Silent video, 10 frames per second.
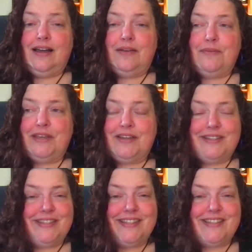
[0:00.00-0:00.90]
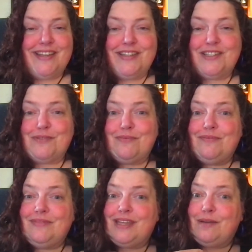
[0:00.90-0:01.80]
because this does
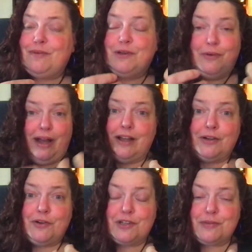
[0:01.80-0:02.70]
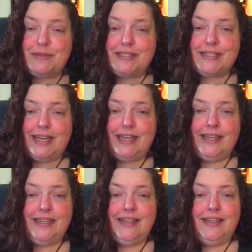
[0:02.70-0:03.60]
debut on Christmas
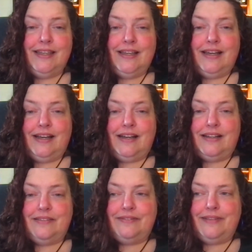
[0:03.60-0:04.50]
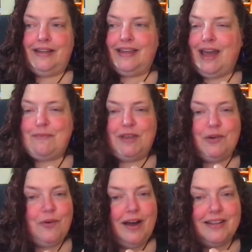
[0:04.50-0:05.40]
Day. A Happy
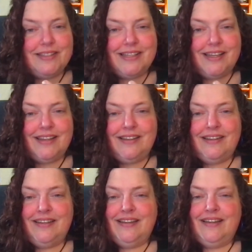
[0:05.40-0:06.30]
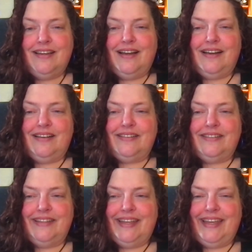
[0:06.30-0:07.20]
Kwanzaa,
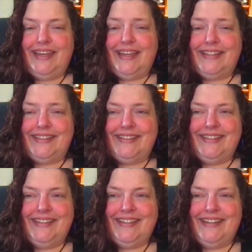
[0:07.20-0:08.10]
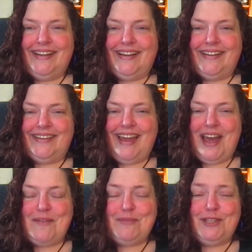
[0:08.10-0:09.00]
and
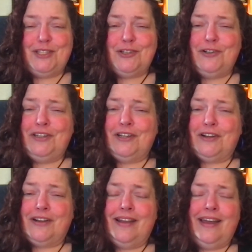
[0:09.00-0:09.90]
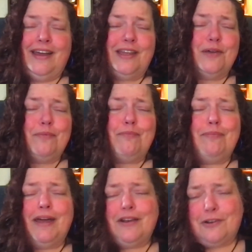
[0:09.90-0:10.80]
Happy New Year, and a
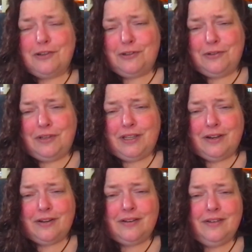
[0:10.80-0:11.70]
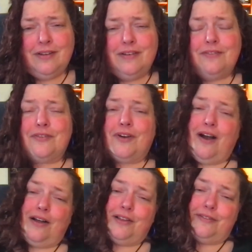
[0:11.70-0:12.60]
better new year for
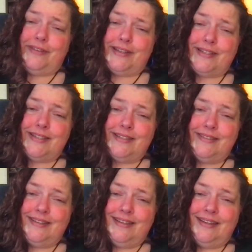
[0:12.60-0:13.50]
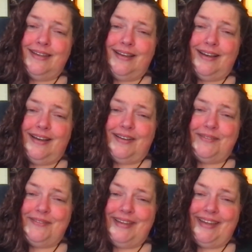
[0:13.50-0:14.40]
all of us.
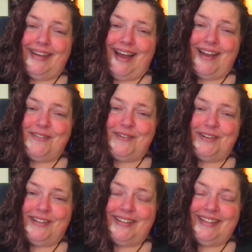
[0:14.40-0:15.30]
And I will